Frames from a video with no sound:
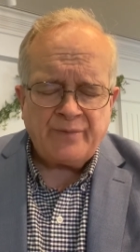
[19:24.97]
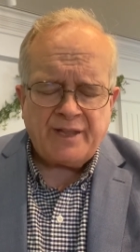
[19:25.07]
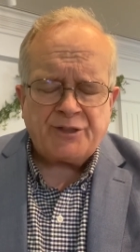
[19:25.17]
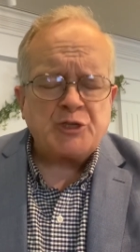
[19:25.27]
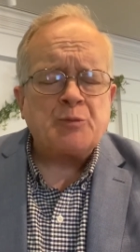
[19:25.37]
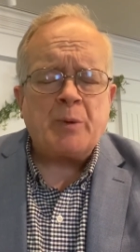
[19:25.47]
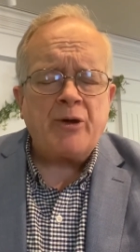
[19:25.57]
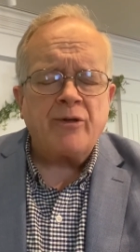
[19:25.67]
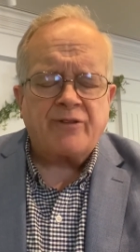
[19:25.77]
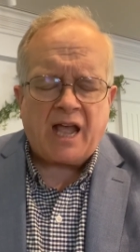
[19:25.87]
that the
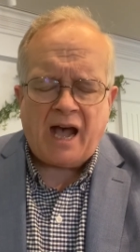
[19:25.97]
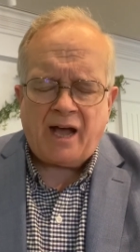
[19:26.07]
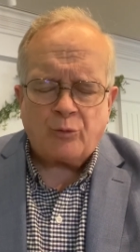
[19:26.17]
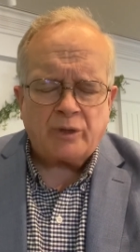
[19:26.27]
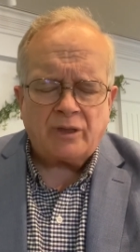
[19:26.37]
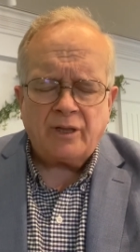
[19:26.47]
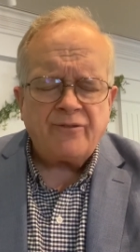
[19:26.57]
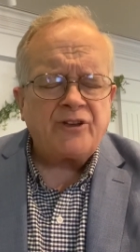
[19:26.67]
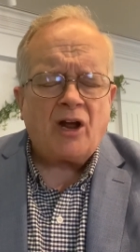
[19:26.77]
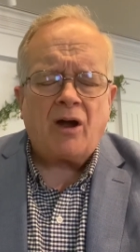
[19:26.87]
Spirit of God would
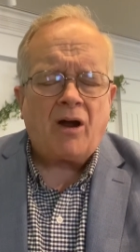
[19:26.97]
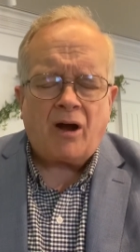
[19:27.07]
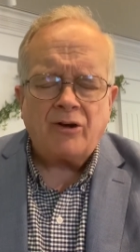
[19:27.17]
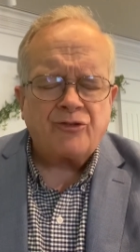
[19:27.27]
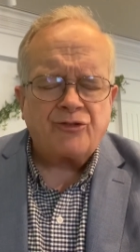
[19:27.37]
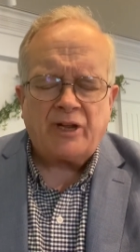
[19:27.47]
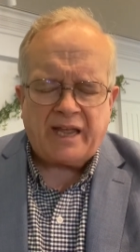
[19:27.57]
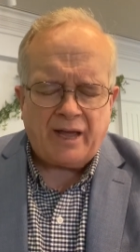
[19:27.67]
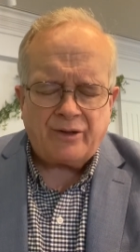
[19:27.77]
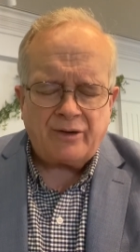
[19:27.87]
lift our hearts
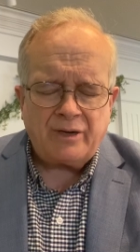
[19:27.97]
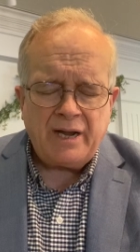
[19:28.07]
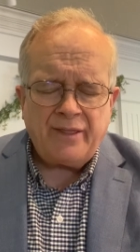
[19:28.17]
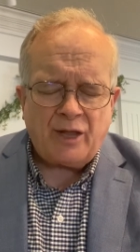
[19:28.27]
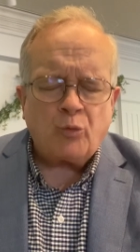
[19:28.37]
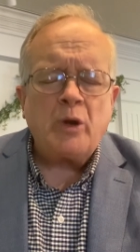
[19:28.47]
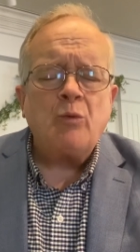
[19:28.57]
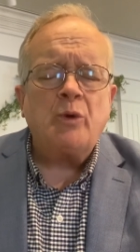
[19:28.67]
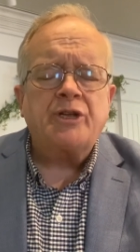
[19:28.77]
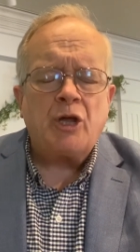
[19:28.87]
together, that we
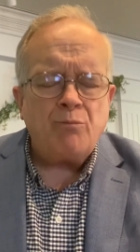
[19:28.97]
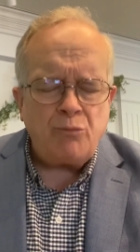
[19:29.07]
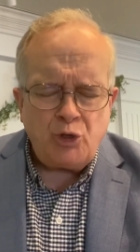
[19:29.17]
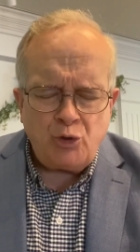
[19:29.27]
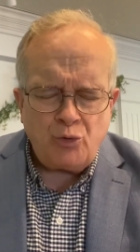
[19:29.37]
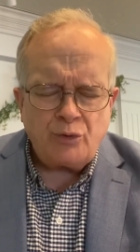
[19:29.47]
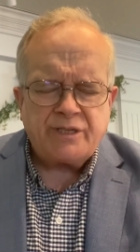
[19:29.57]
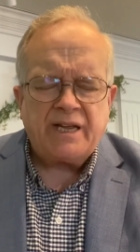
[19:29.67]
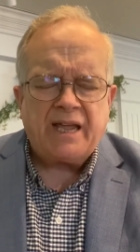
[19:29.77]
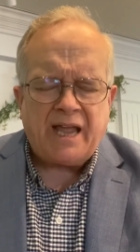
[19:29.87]
would commune
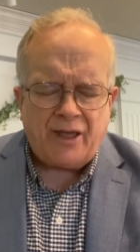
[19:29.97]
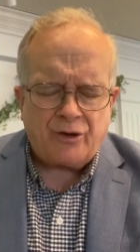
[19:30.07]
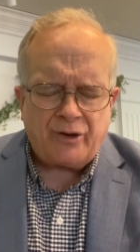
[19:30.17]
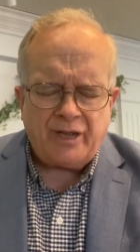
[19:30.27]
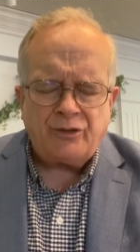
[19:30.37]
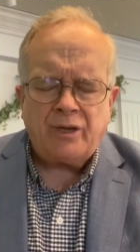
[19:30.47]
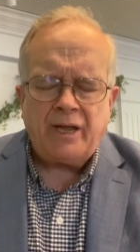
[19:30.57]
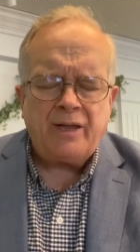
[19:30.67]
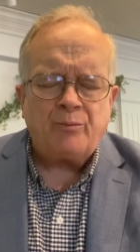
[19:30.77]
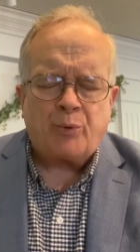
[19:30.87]
together in,
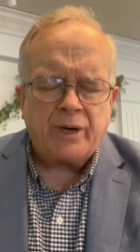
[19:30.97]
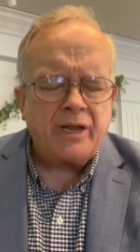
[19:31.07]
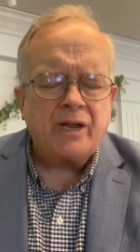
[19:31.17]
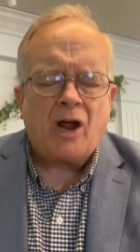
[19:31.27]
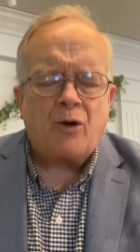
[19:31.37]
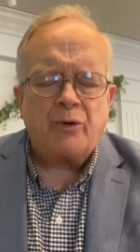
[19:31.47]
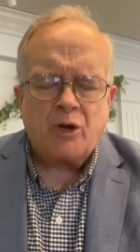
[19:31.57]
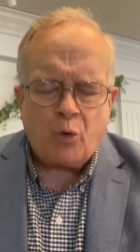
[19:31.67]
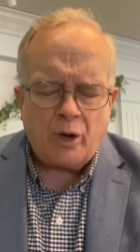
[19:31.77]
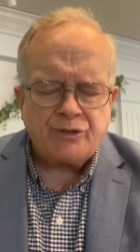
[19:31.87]
in bringing our
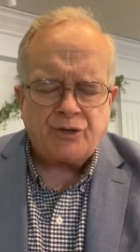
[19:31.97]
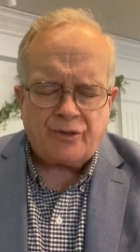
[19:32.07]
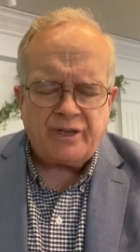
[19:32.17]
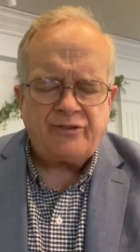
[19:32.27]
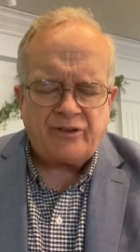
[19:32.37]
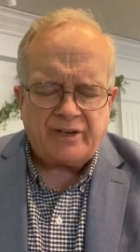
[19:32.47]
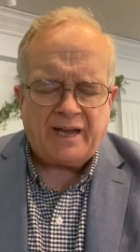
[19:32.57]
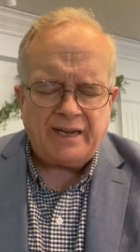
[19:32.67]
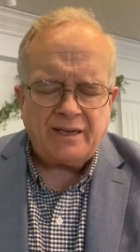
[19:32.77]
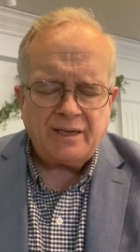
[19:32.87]
requests to Thee
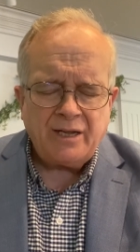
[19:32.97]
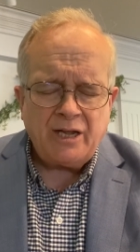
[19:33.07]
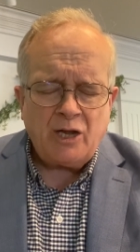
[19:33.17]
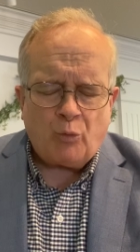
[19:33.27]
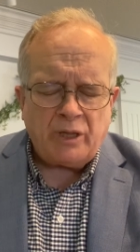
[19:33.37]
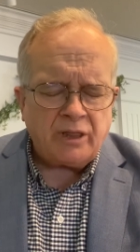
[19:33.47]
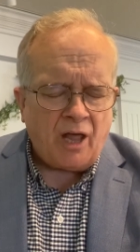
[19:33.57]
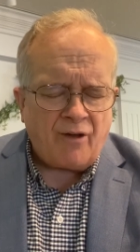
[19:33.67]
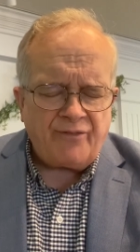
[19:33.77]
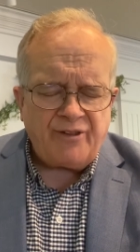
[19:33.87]
tonight. We
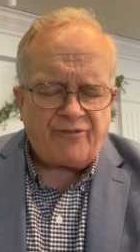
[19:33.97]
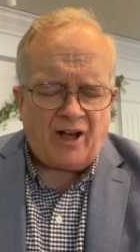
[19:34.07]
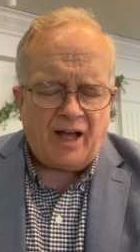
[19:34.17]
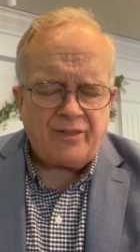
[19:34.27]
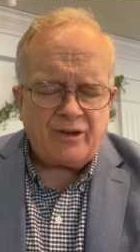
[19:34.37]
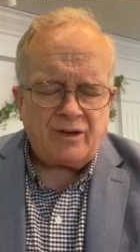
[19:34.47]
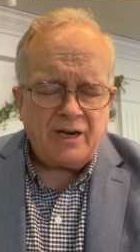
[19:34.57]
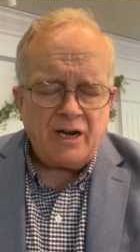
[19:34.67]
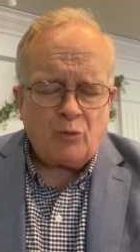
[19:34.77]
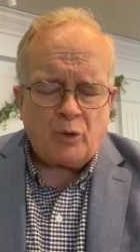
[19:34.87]
love Thee, Father.
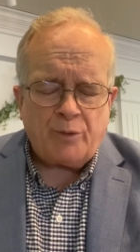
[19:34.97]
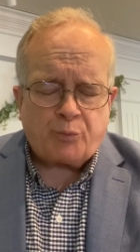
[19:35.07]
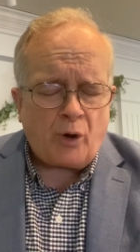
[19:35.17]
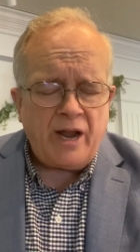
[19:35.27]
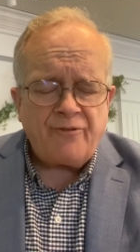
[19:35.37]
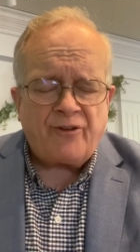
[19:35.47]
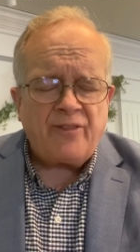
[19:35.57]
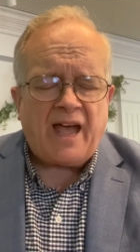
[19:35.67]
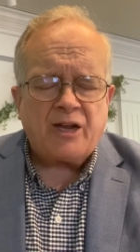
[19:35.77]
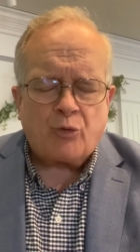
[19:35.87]
We pray for
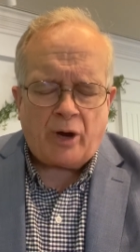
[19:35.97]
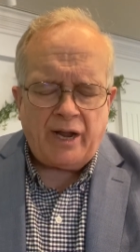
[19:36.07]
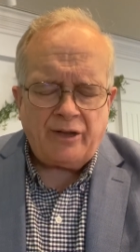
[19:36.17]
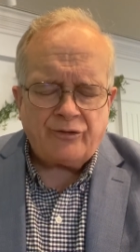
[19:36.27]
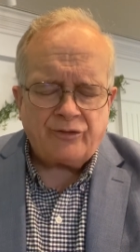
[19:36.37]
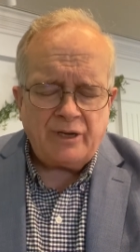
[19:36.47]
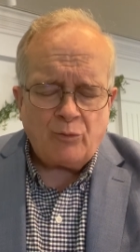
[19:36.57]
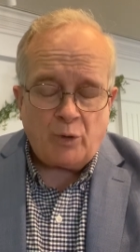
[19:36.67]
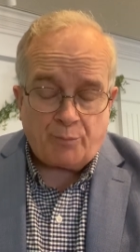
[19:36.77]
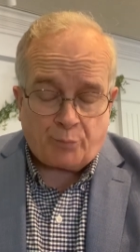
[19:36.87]
Thy grace.
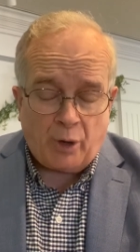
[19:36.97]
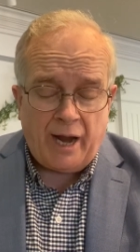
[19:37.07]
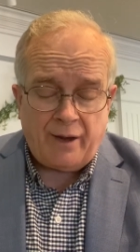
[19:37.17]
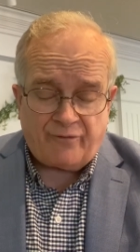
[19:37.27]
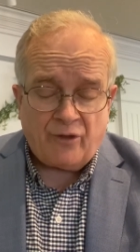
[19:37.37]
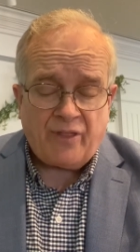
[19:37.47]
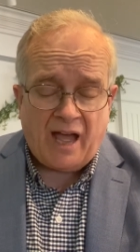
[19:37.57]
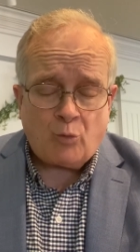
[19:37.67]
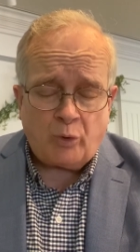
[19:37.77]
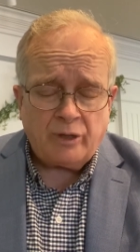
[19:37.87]
We pray for
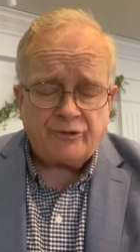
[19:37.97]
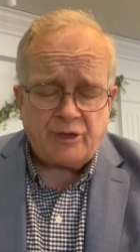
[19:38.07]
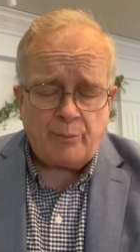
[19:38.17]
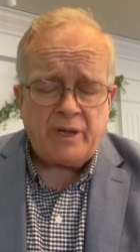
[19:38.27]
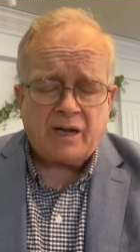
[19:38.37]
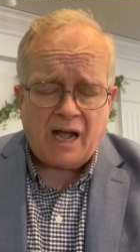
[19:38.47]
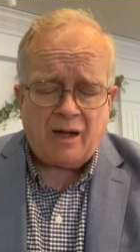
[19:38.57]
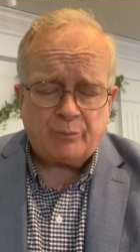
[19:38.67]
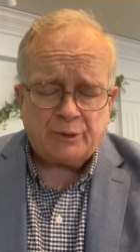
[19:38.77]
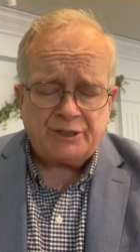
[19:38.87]
Thy will to be
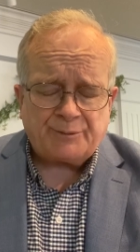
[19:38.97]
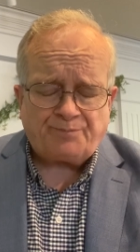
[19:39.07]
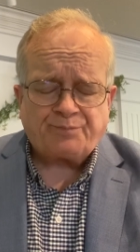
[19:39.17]
accomplished.